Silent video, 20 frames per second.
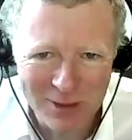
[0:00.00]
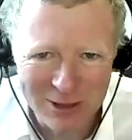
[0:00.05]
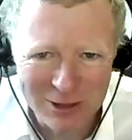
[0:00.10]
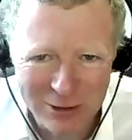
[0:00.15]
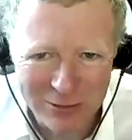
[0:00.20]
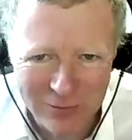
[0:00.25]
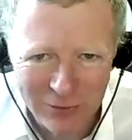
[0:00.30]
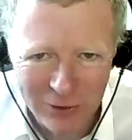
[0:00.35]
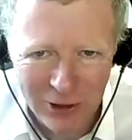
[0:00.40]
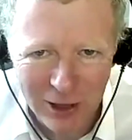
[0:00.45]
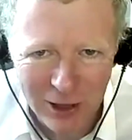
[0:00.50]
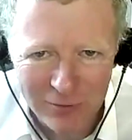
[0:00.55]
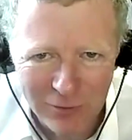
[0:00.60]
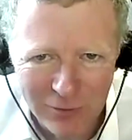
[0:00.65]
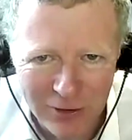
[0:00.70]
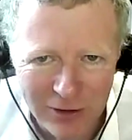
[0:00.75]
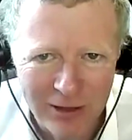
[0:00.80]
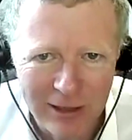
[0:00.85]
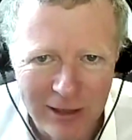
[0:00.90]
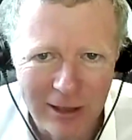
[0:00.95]
back to Farah
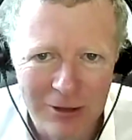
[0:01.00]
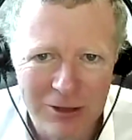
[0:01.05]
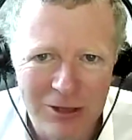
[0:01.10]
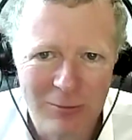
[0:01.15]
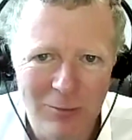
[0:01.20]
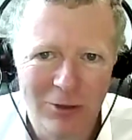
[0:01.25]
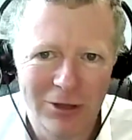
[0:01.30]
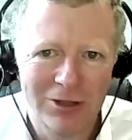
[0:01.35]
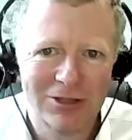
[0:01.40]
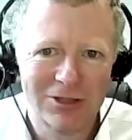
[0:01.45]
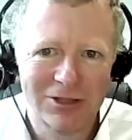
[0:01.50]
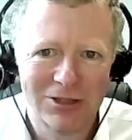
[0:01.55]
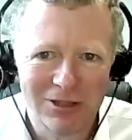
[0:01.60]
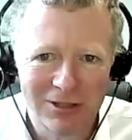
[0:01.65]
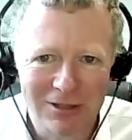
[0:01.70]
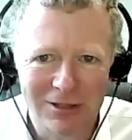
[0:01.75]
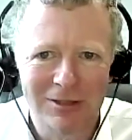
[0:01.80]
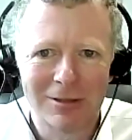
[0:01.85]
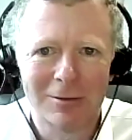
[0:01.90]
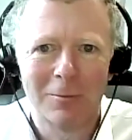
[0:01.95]
for the closing words.
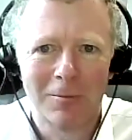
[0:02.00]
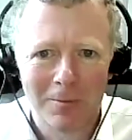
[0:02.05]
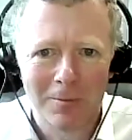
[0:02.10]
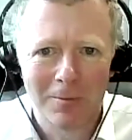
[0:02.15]
Cheers.